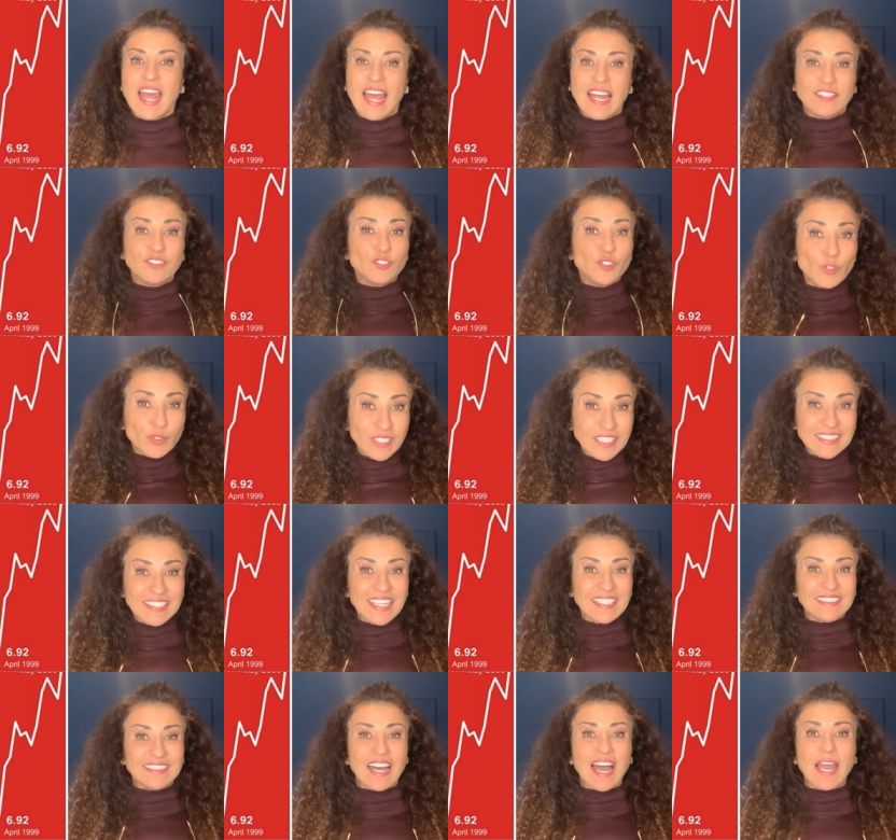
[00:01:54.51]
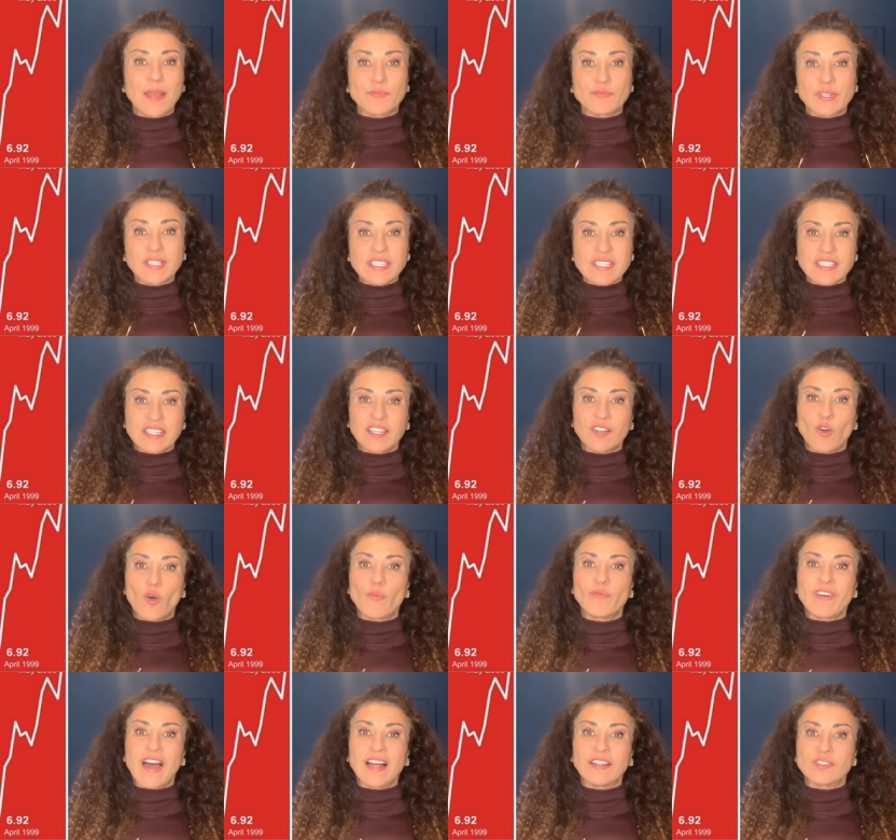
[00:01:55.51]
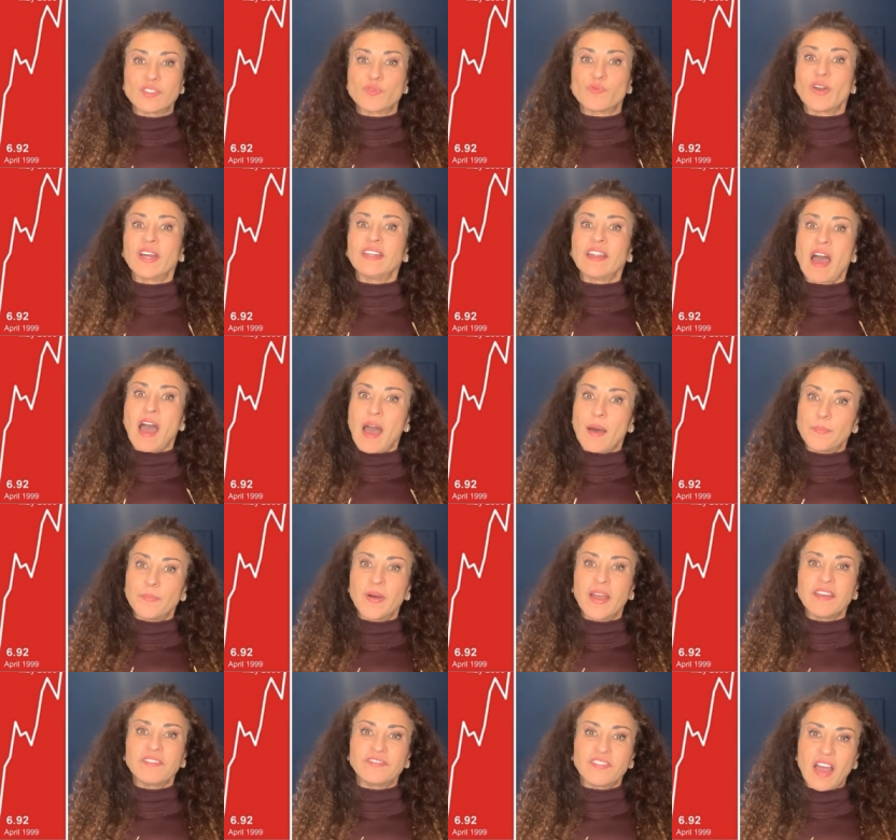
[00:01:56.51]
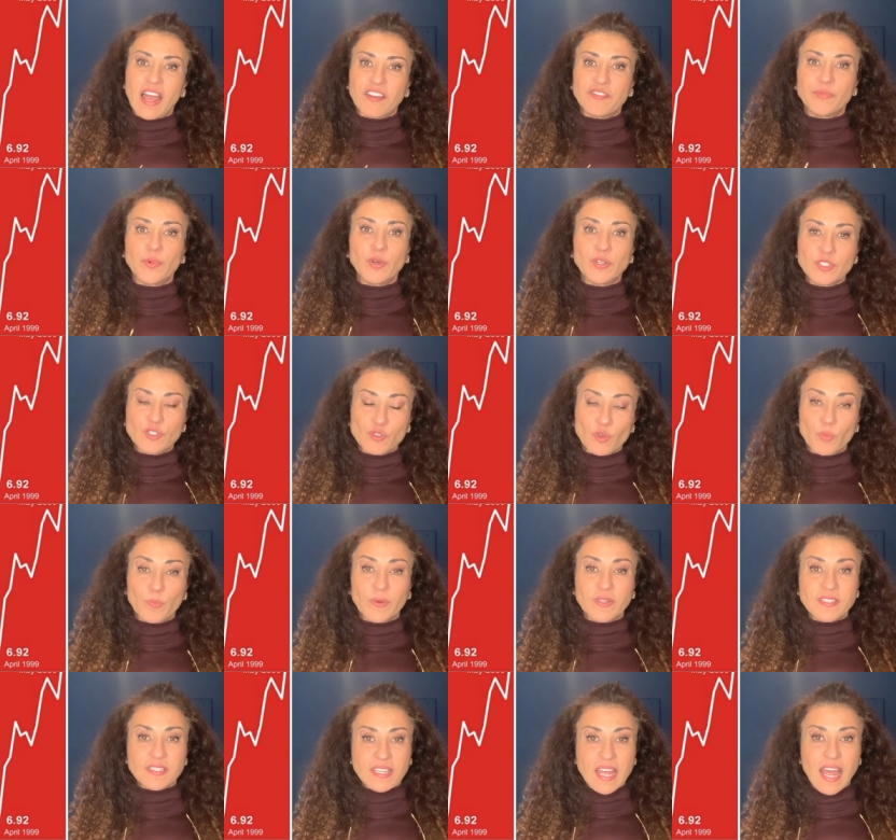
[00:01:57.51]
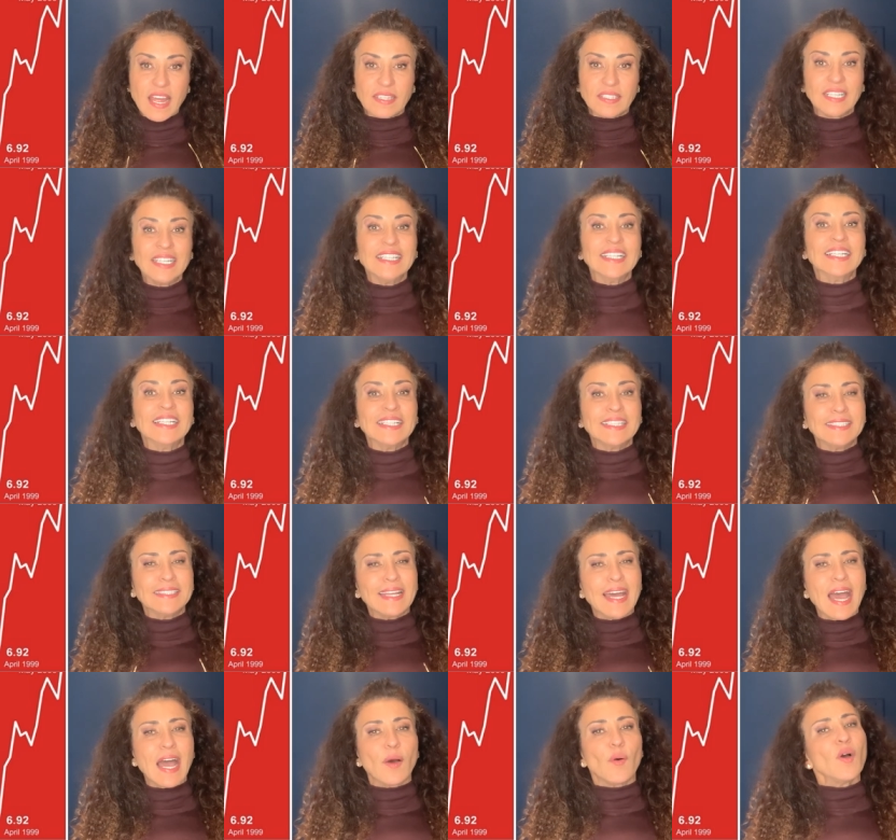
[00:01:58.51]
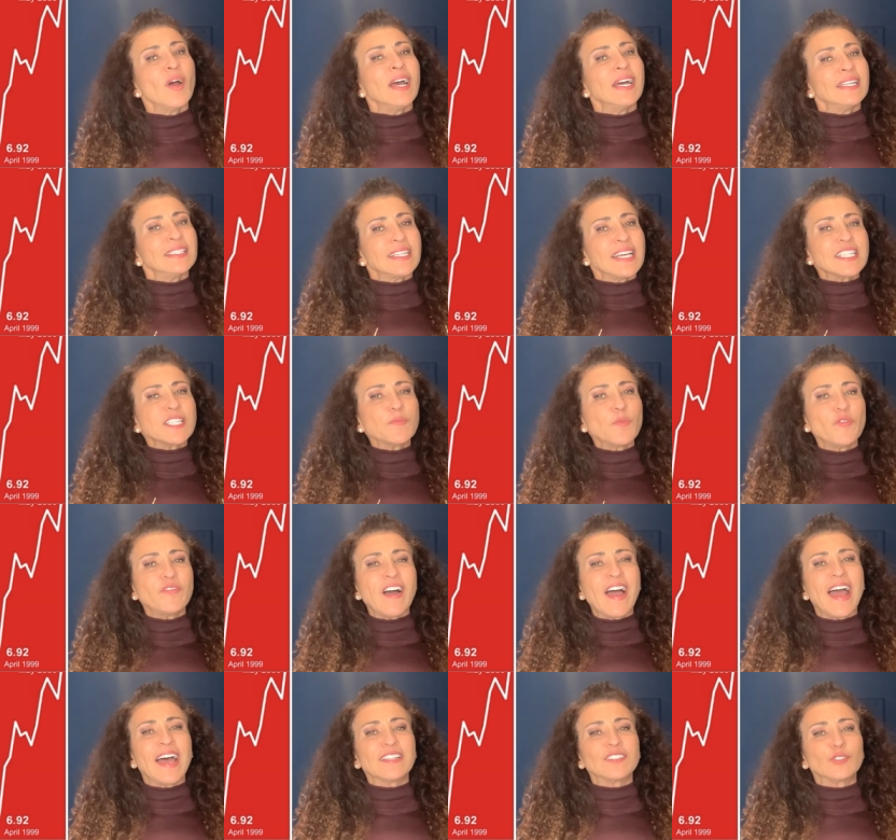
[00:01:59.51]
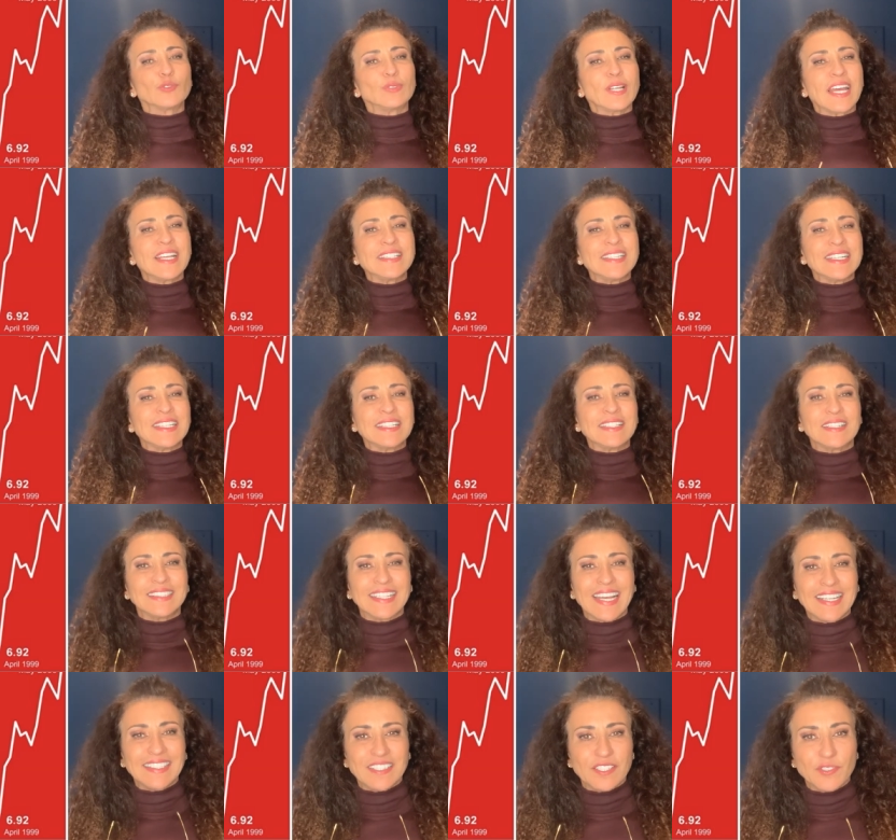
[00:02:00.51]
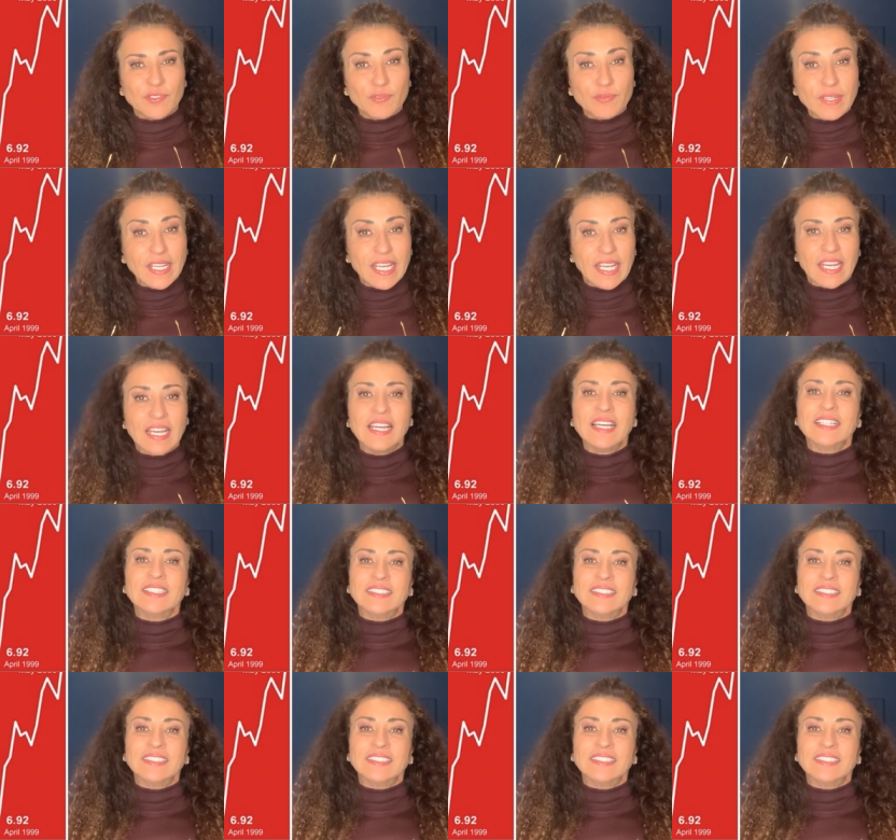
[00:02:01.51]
And during that time, real estate home values went up by 5.2%. Now, let's move ahead to 1993.